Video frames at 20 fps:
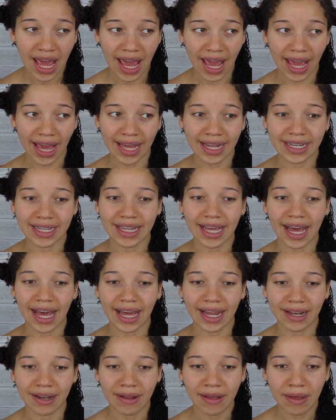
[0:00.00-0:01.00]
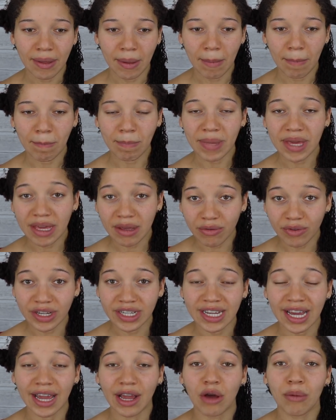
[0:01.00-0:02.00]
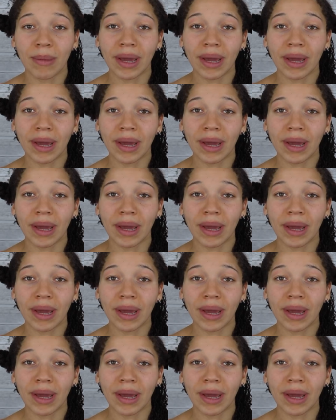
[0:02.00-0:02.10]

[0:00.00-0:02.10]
And that me retying on